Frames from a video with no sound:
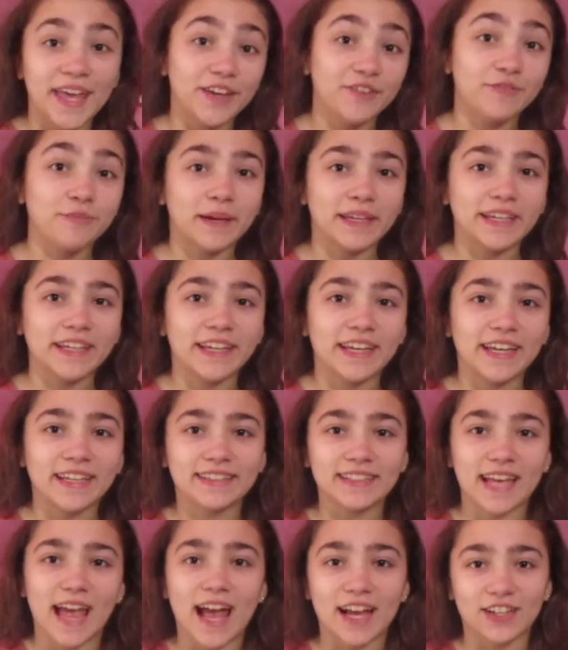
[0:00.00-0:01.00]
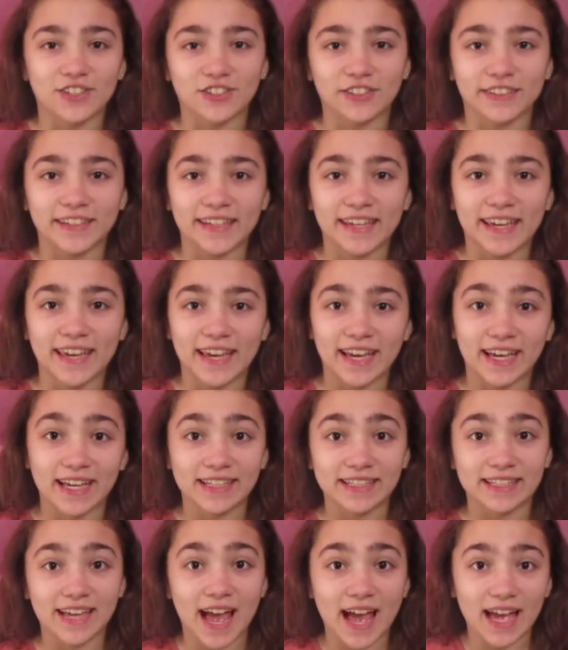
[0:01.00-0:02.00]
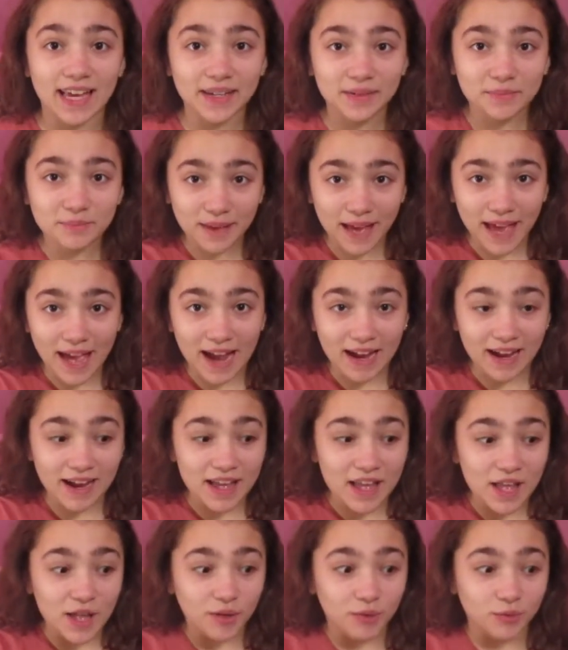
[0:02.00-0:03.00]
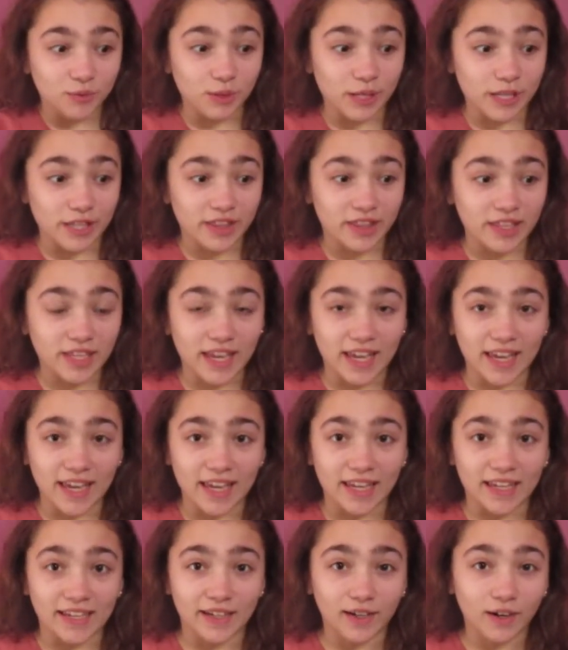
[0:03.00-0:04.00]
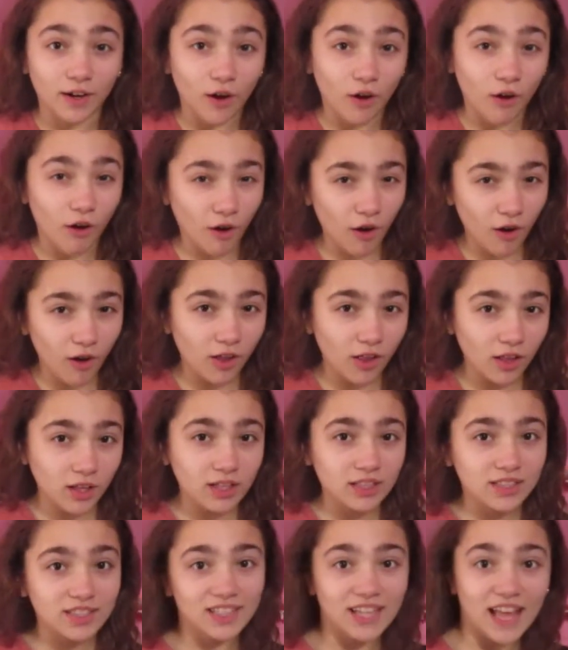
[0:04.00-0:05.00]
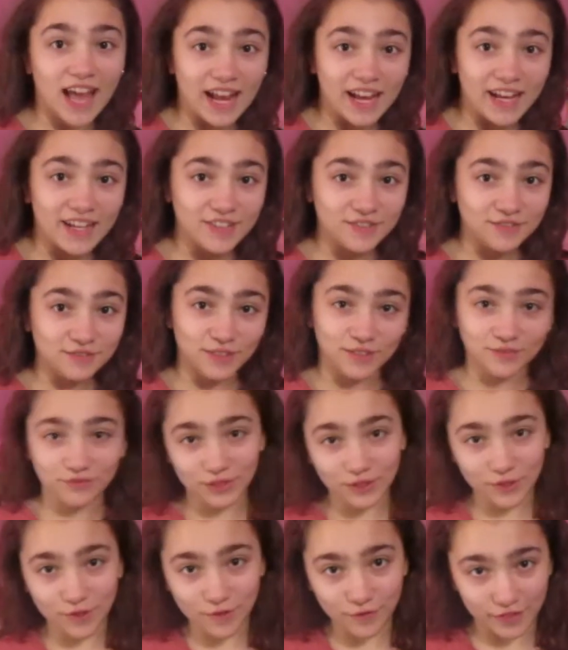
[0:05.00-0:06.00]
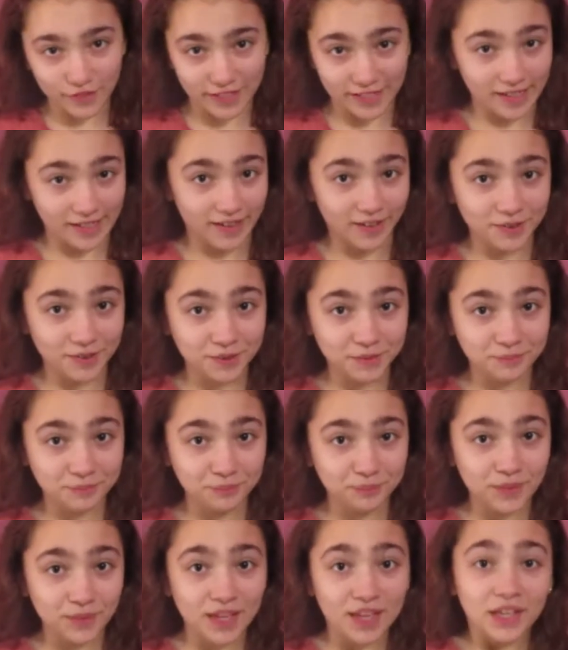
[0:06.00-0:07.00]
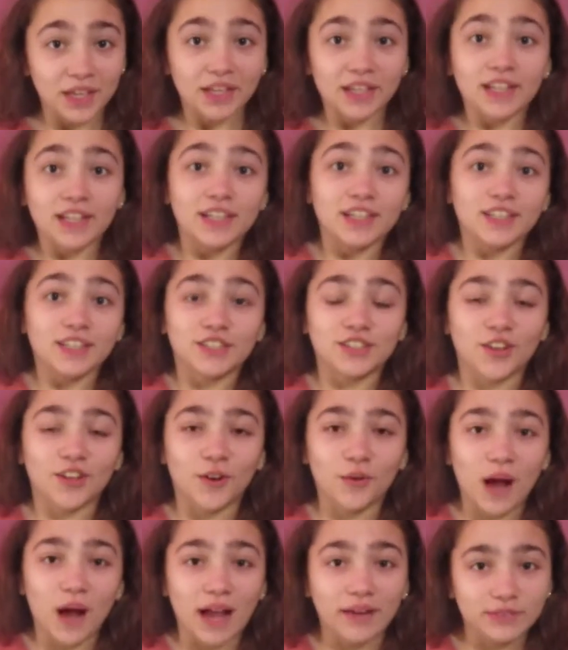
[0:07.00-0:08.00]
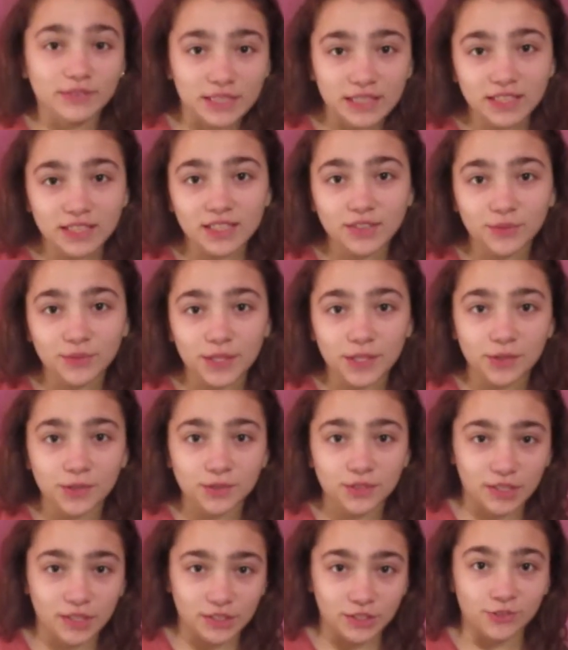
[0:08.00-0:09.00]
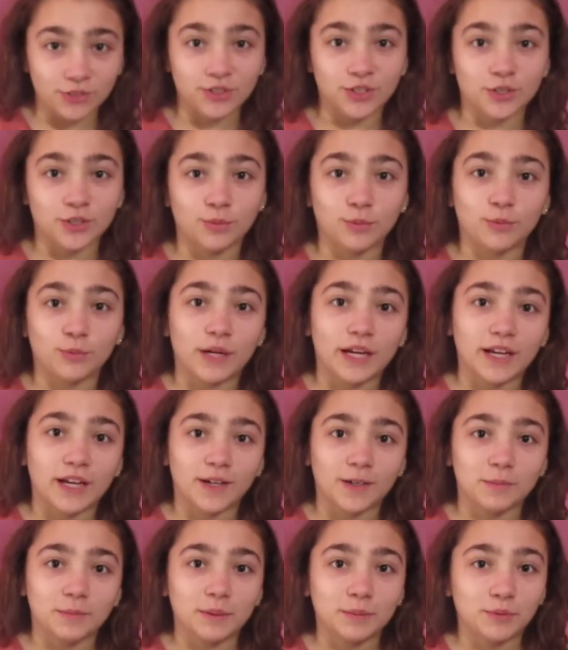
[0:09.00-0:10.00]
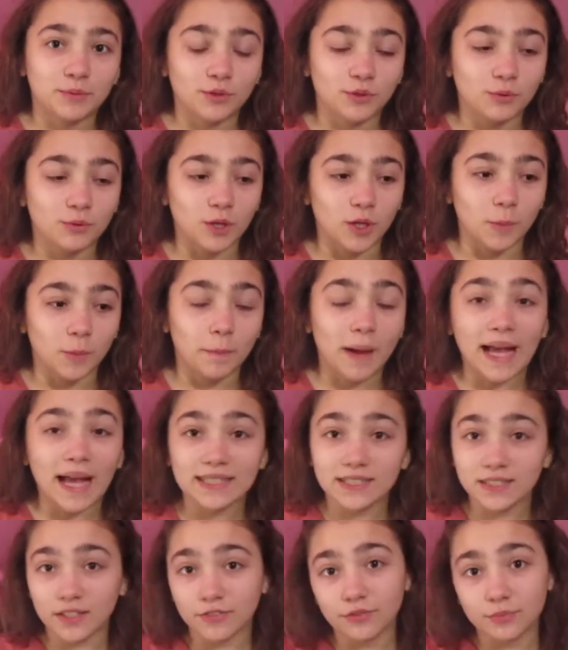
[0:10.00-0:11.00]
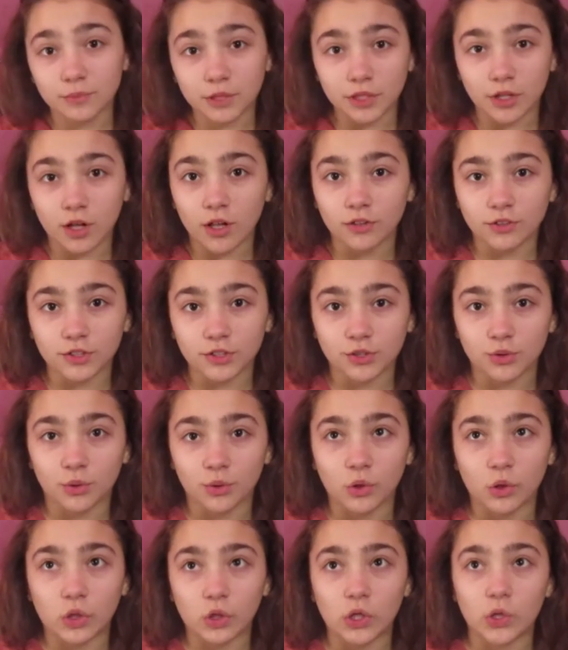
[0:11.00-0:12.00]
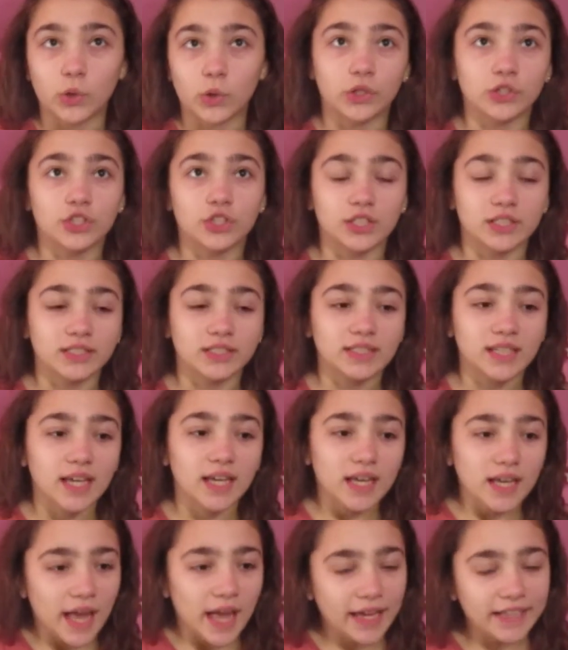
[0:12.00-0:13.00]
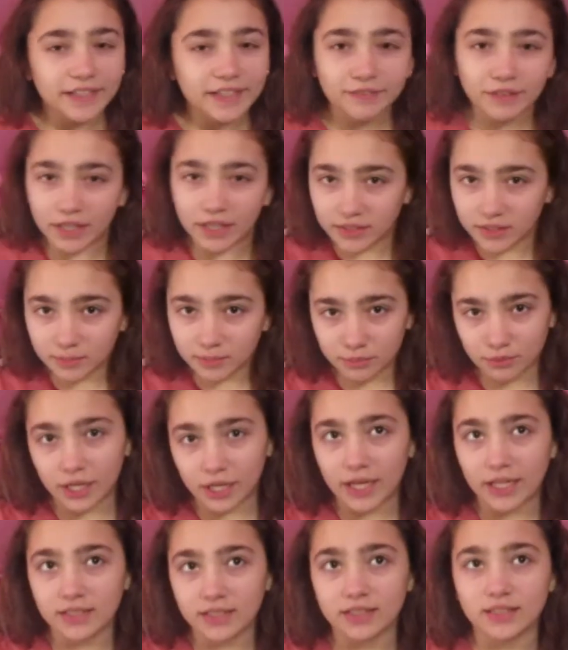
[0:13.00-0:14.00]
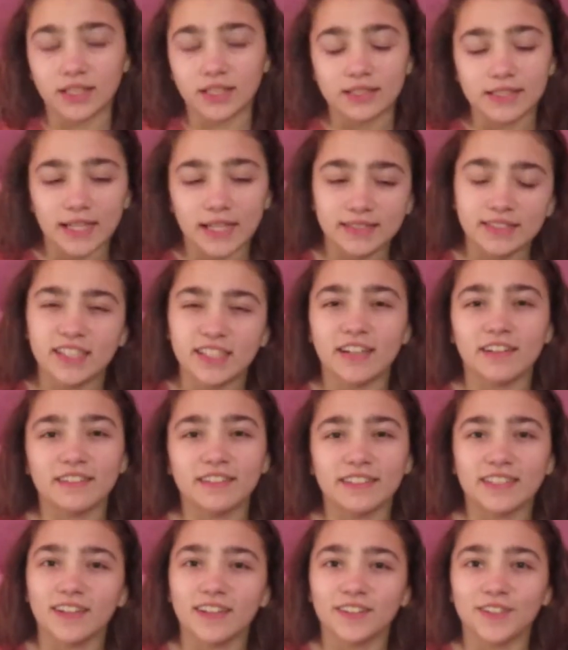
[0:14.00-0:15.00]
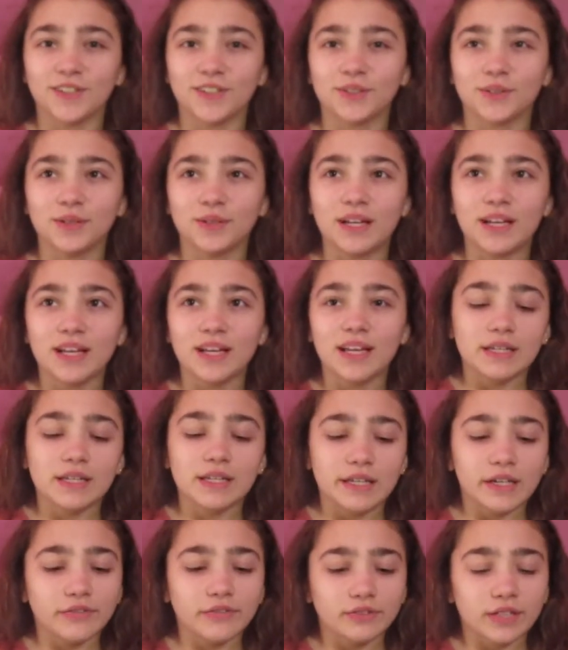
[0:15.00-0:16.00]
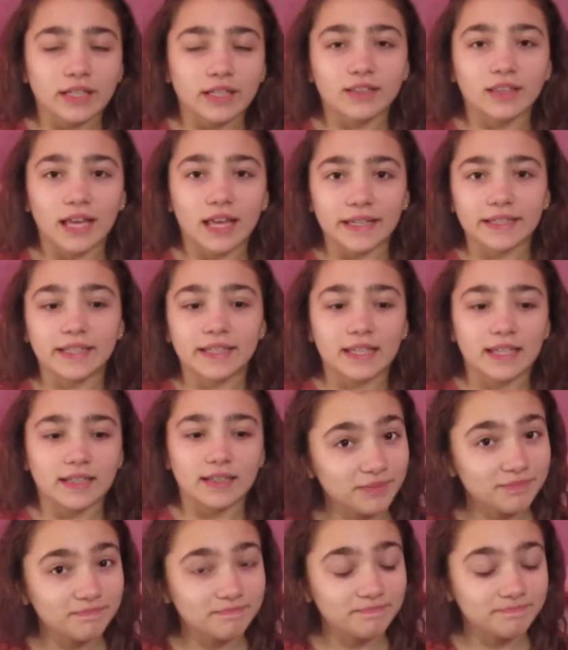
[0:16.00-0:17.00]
Hey everybody, it's Ashlie, and I am back with a haul slash review video. So I've seen these videos on YouTube where people will buy stuff from the dollar store or just any random brand and then test it out and tell you if they like it.